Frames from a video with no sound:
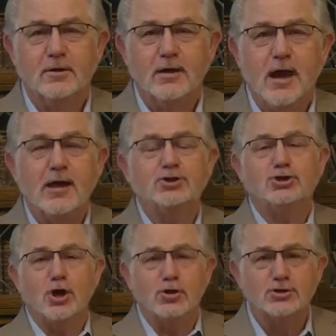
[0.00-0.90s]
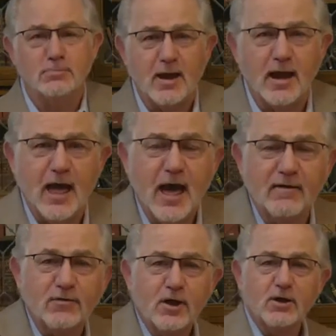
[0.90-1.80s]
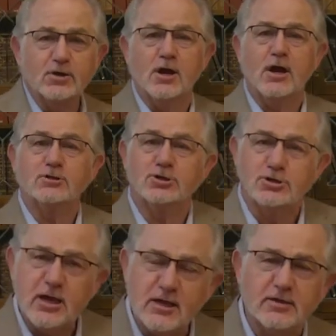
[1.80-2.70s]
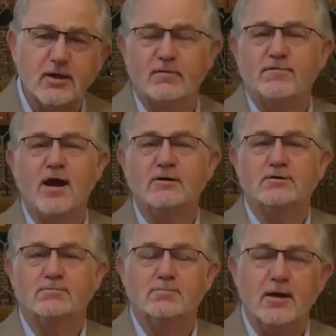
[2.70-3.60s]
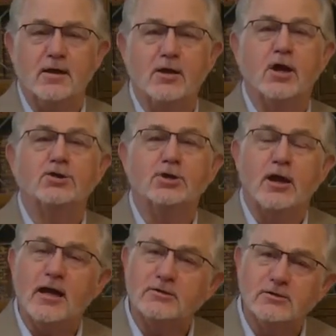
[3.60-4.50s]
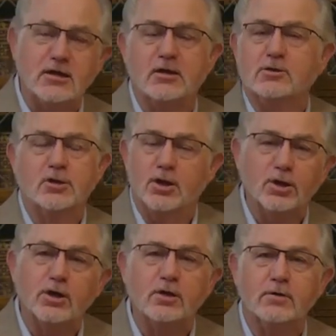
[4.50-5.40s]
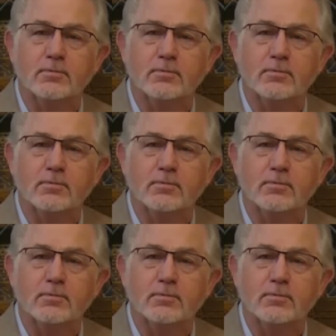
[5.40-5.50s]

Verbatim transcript: I chose in my life to not seek the advice of men until I seek the Lord.